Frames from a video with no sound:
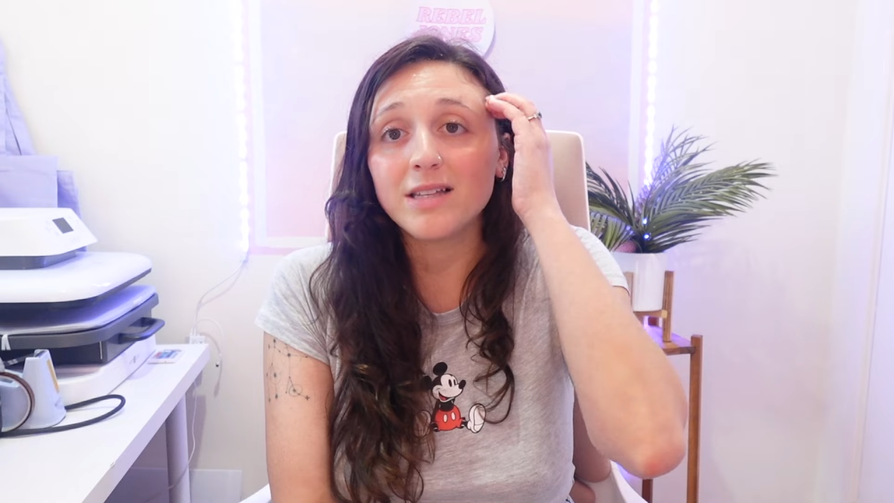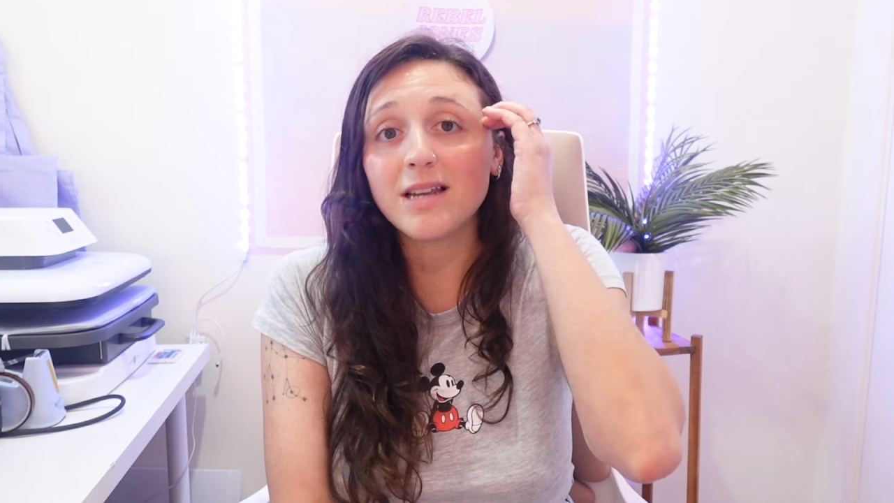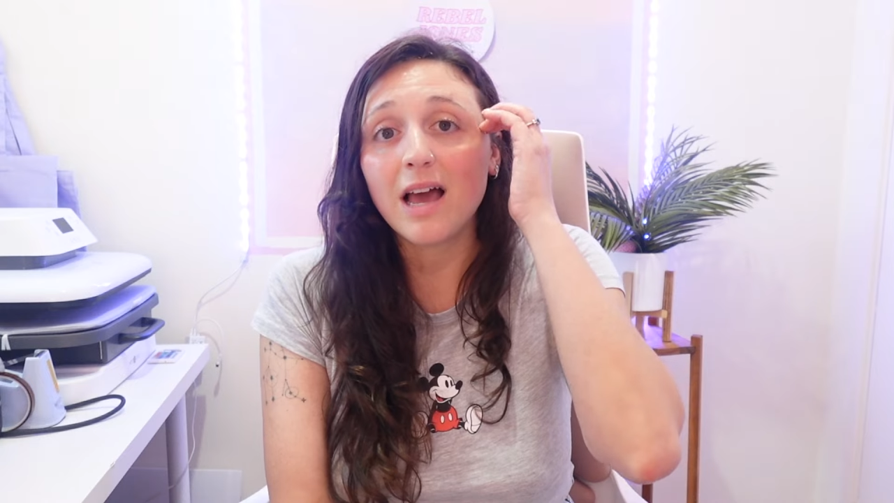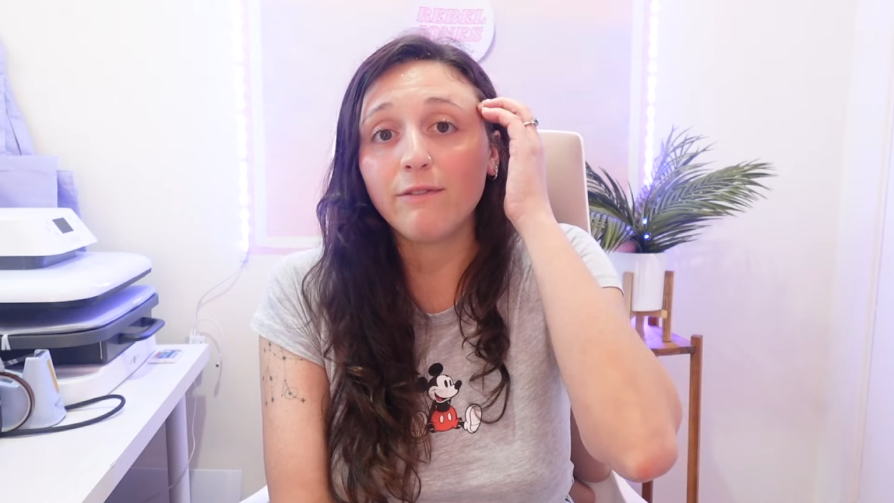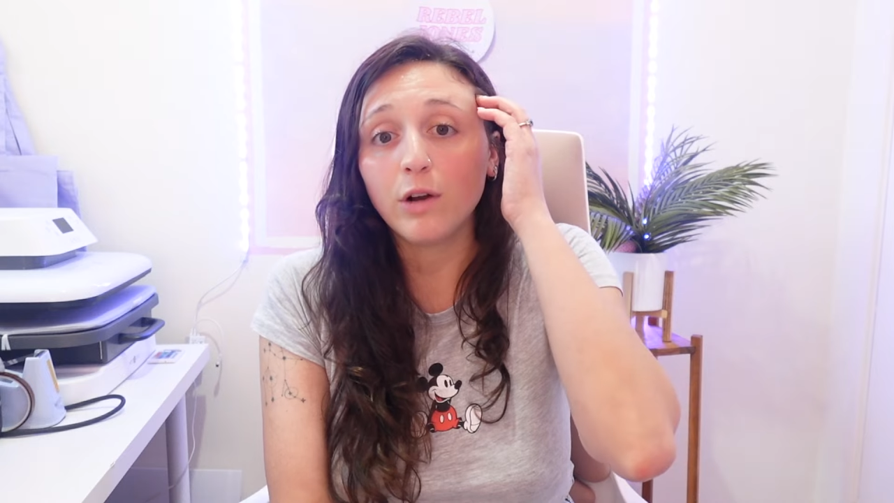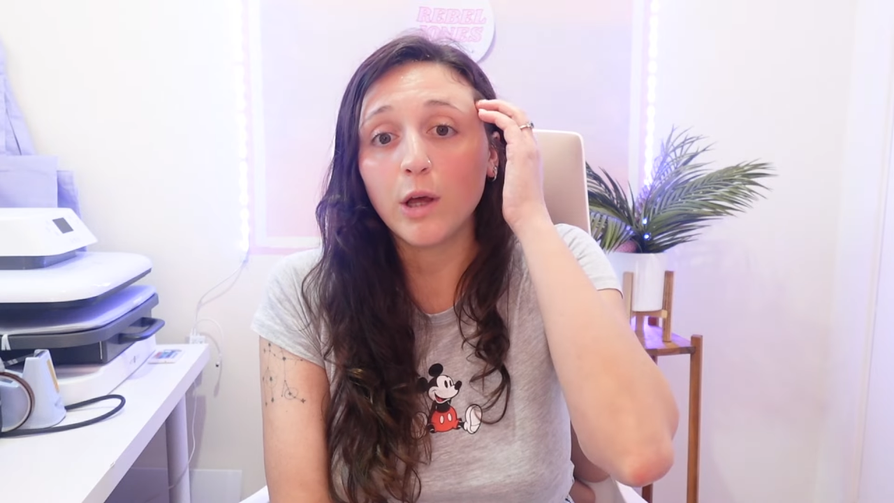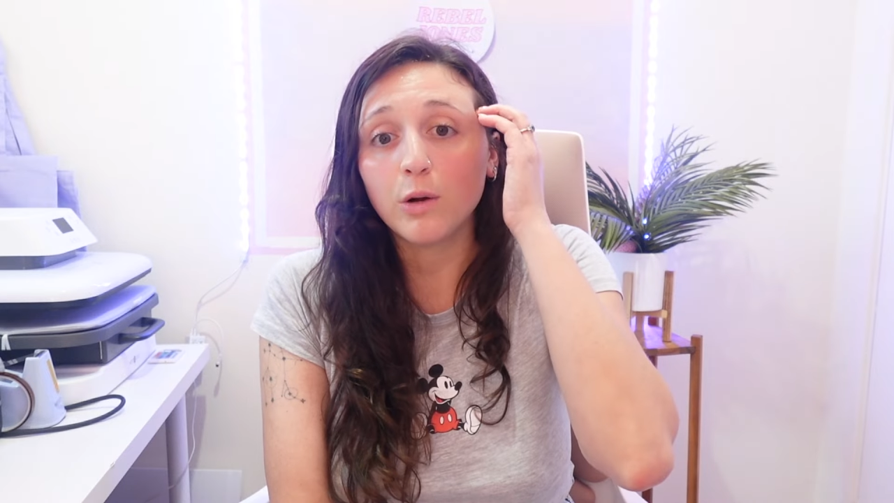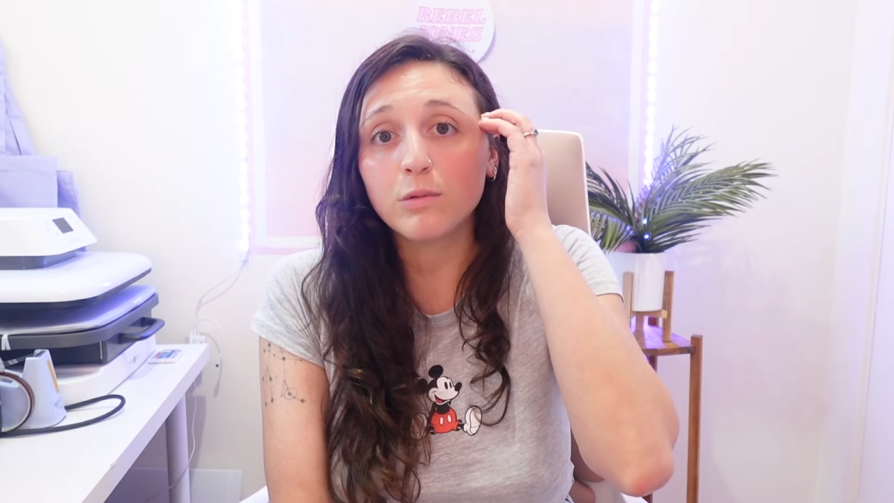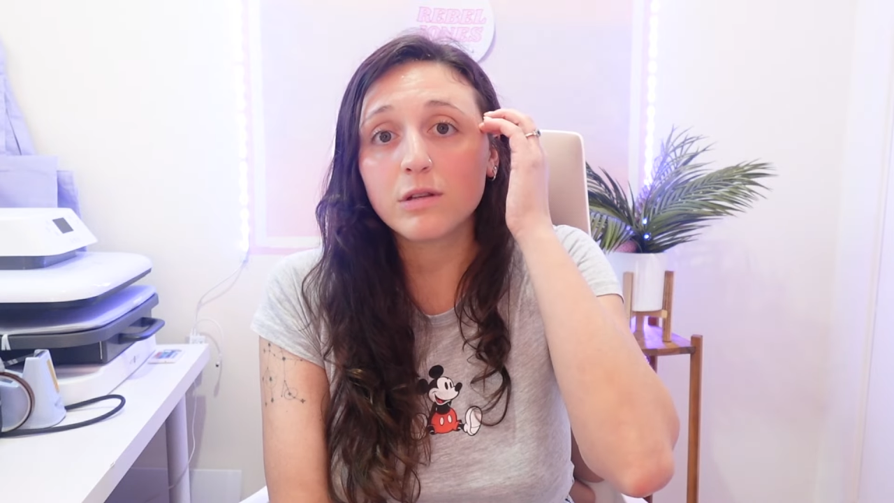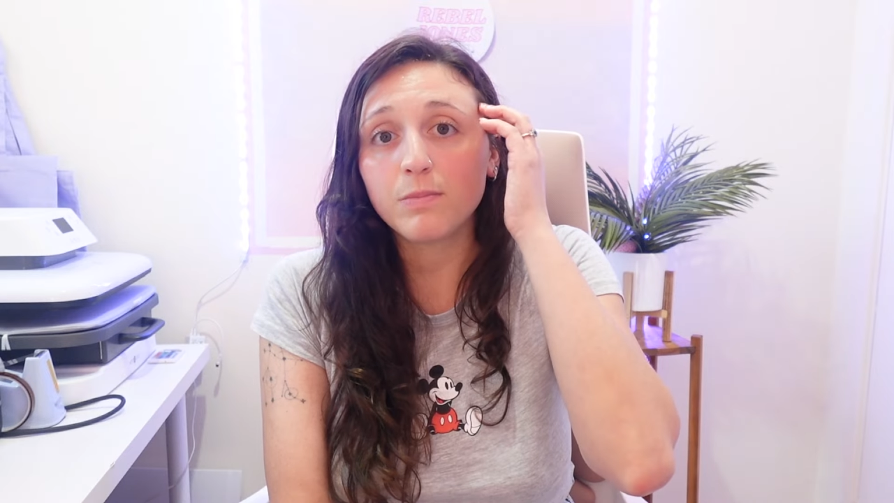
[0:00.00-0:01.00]
didn't have
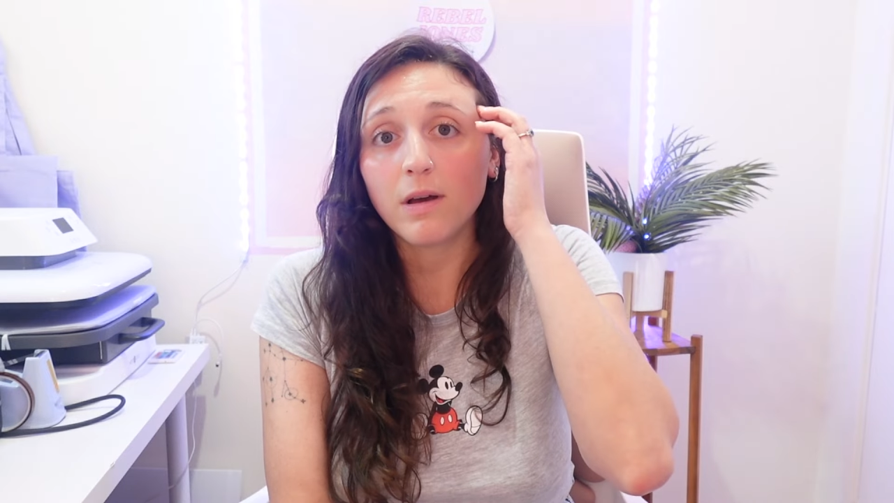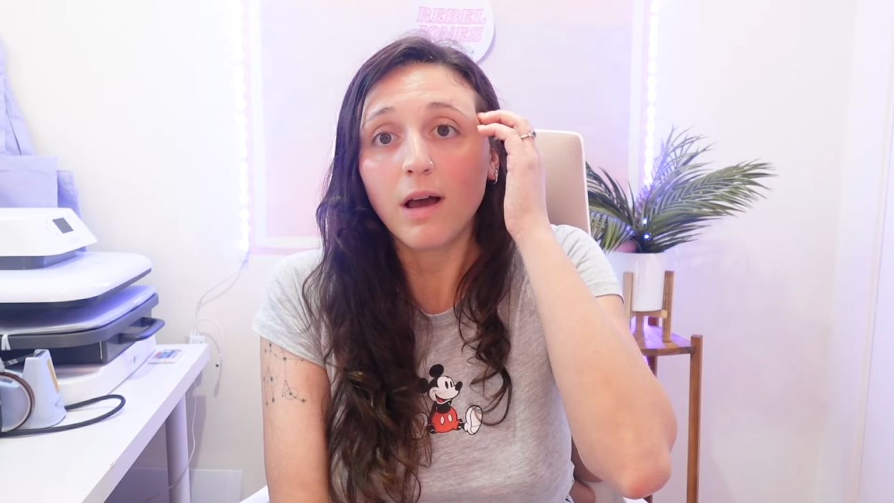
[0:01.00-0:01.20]
loads, but